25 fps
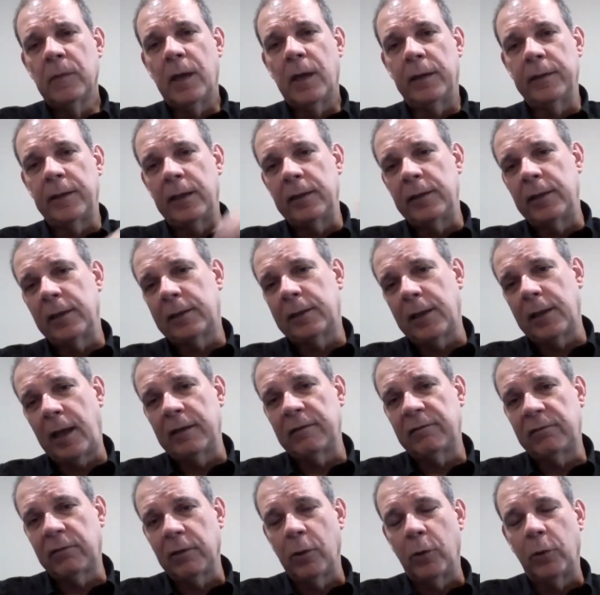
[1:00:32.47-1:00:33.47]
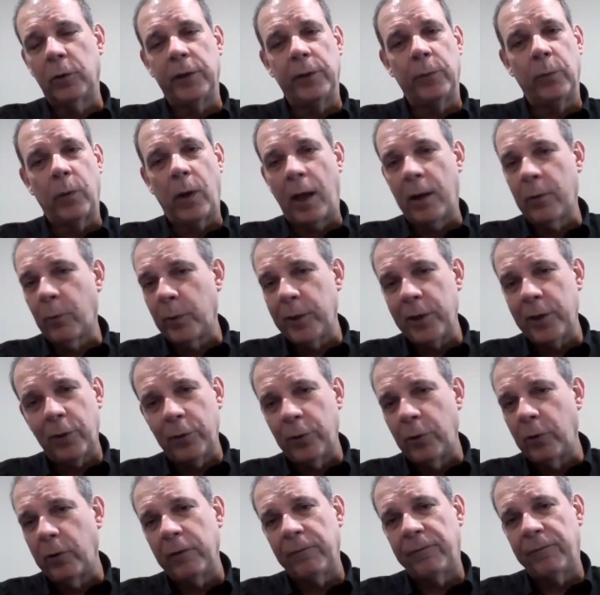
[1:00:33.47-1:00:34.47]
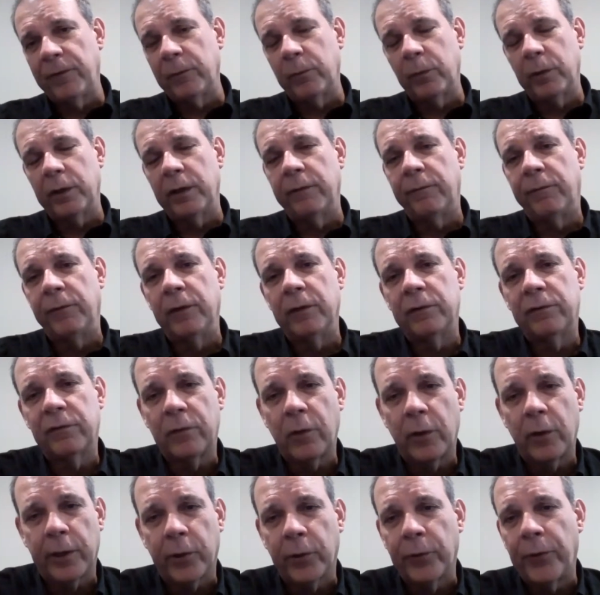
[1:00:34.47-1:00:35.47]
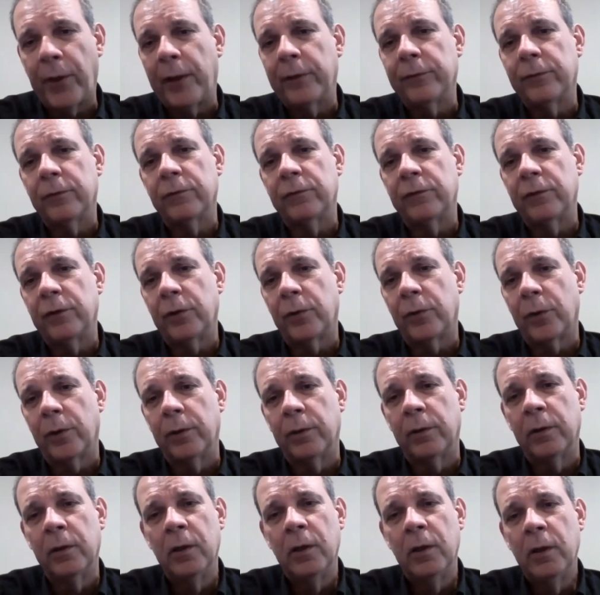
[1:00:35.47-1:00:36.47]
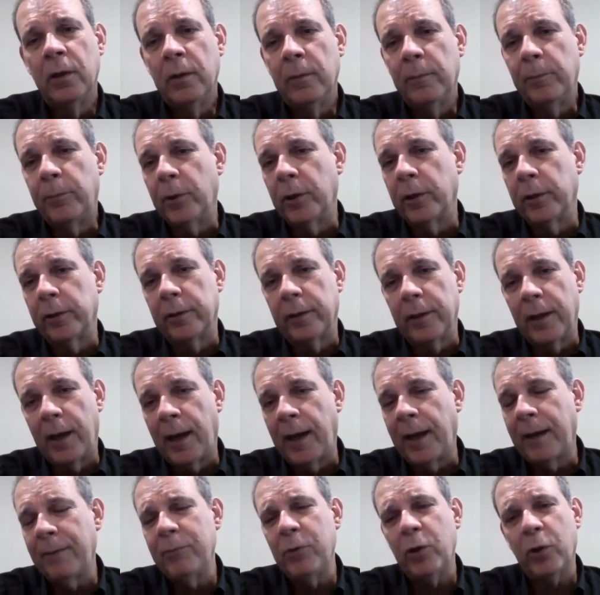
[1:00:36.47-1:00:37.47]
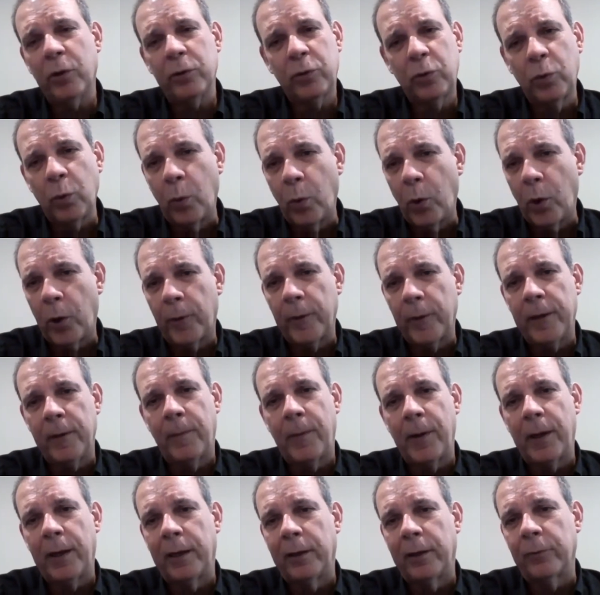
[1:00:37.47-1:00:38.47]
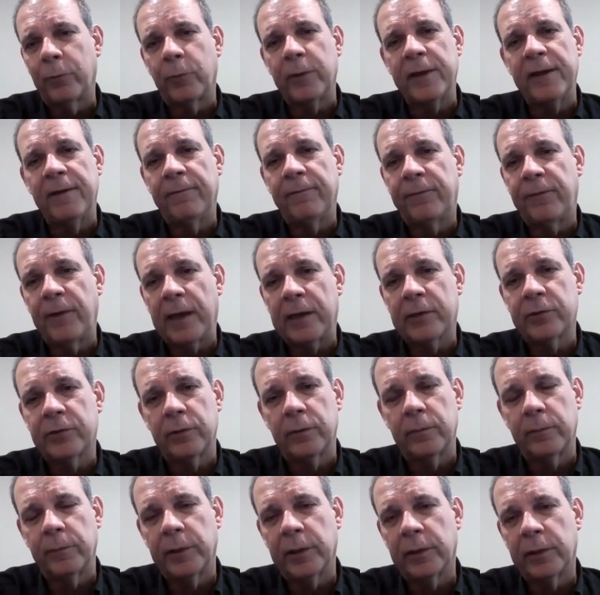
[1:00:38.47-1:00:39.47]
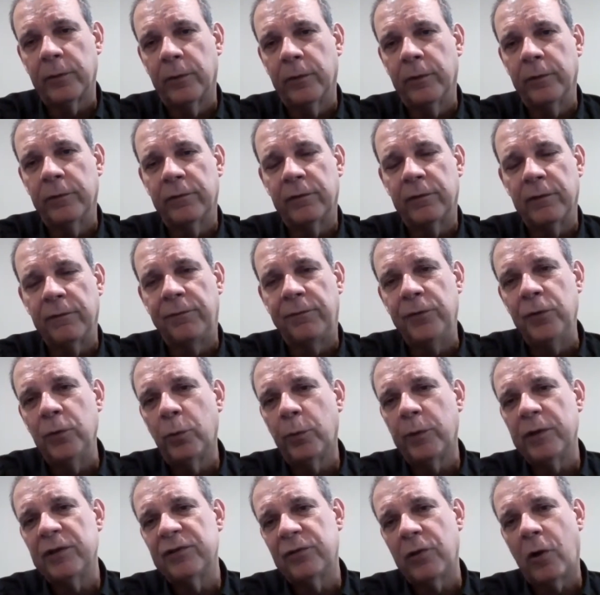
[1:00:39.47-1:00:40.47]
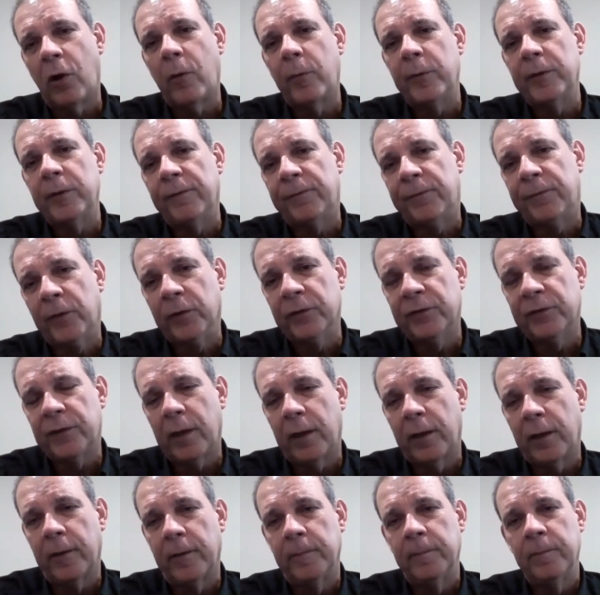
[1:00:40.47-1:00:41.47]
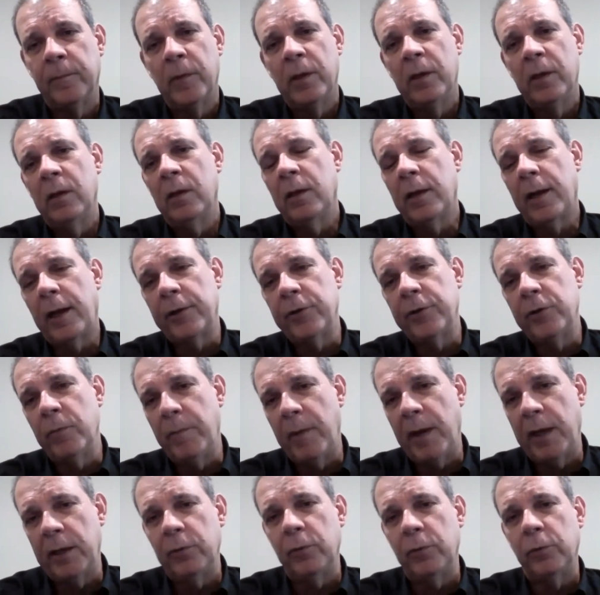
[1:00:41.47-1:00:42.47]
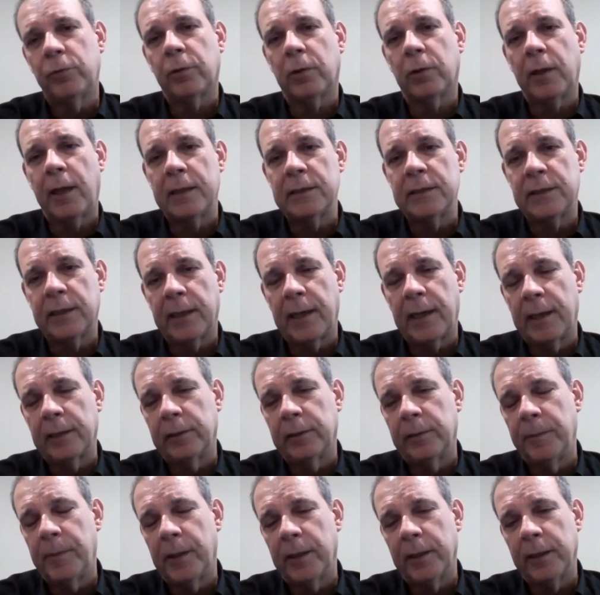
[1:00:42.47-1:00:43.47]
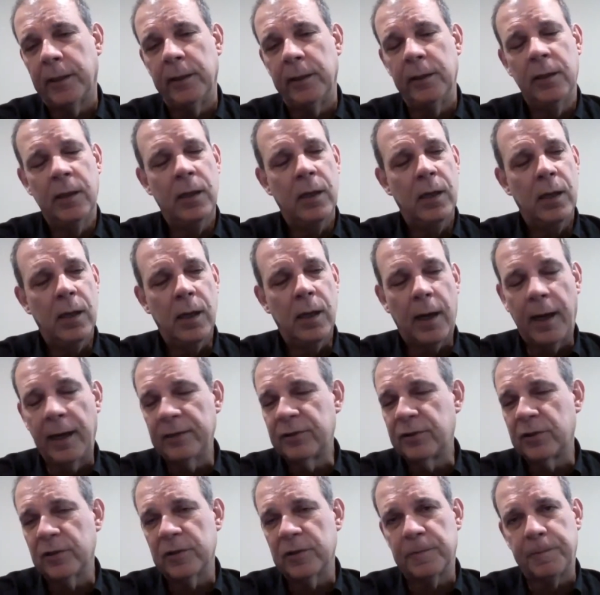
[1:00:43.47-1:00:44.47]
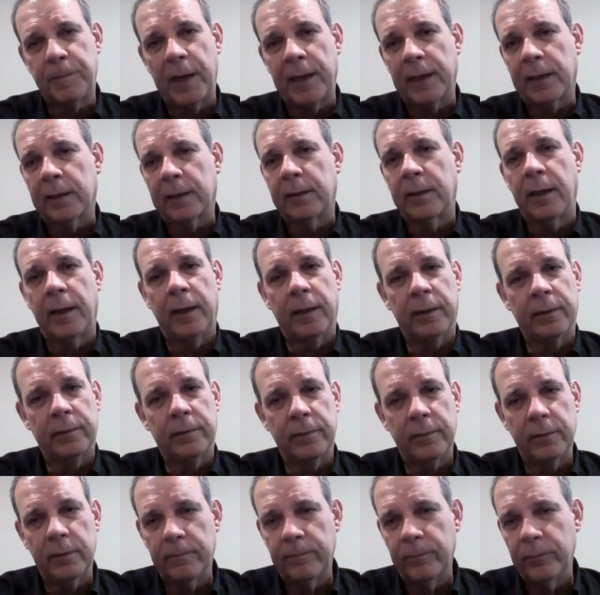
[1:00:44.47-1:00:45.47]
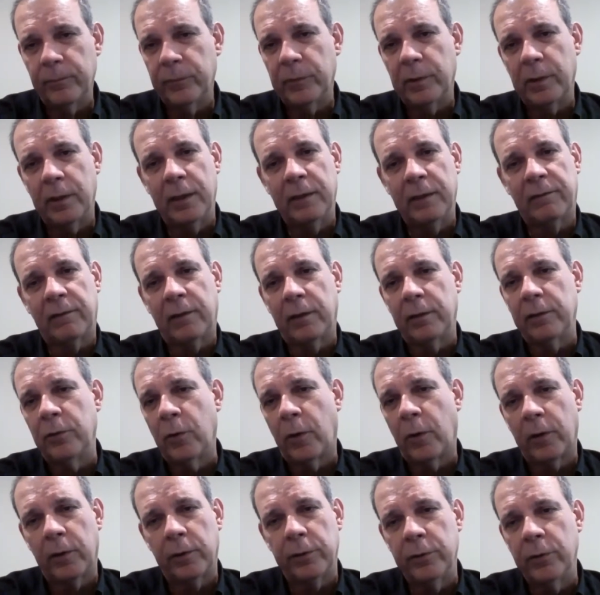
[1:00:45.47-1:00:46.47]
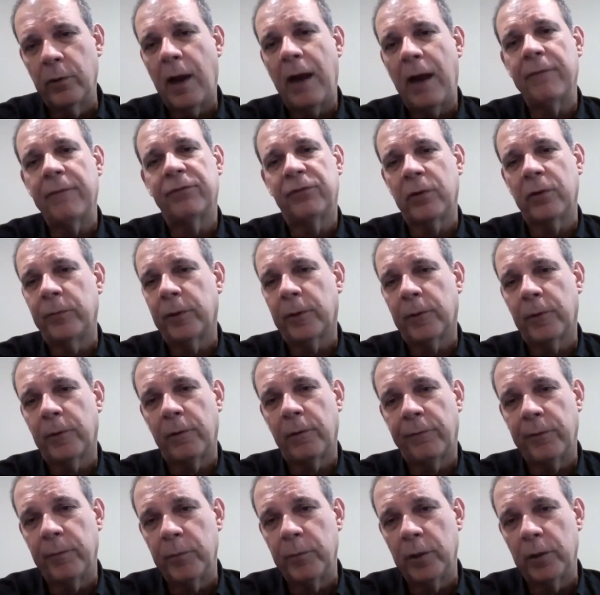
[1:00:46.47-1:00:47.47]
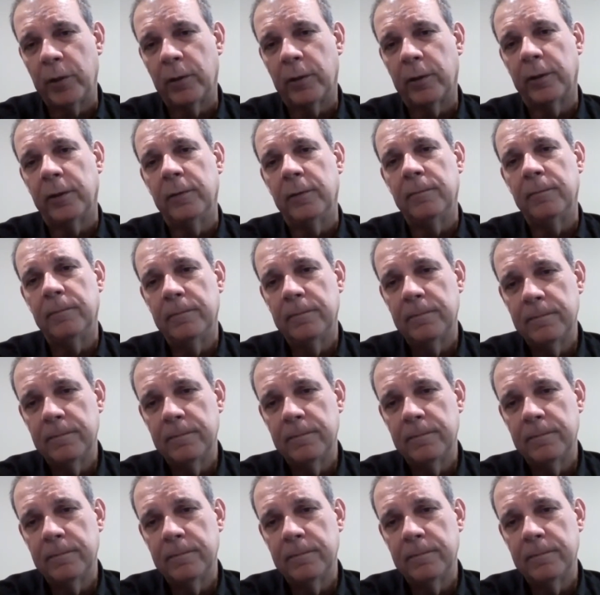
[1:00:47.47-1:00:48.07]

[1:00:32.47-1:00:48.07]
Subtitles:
and they decline slowly. We don't know if it's going to go down to zero, but I'm not too worried about reinfection, because if you resolve it the first time and you make neutralizing antibody, I suspect that you have some degree of immunity.